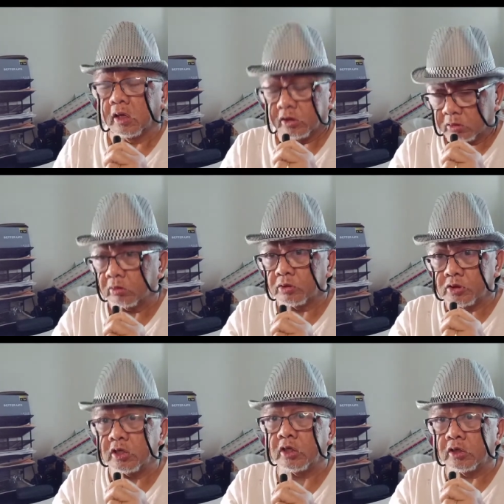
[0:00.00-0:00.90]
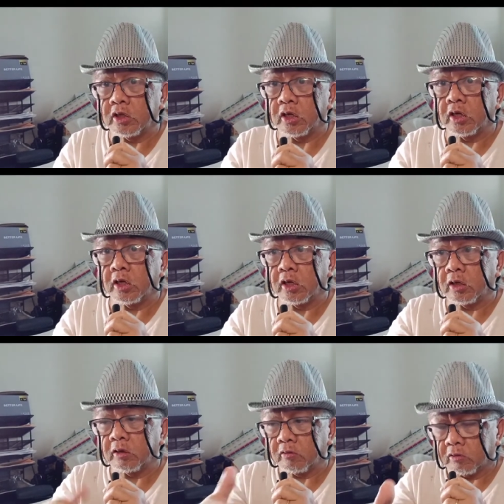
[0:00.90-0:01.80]
As you could see in
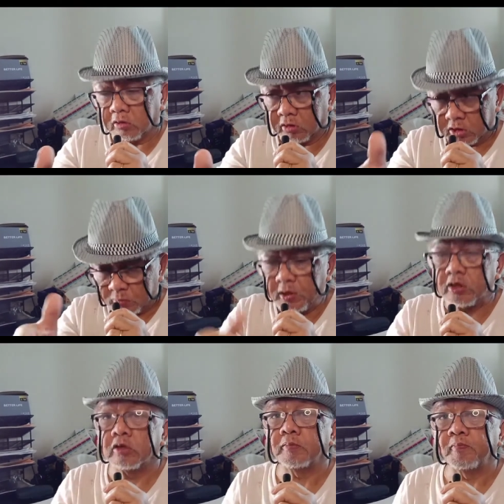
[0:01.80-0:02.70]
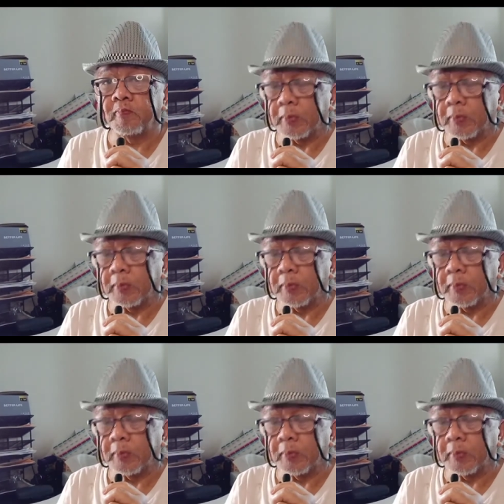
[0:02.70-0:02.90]
the this video.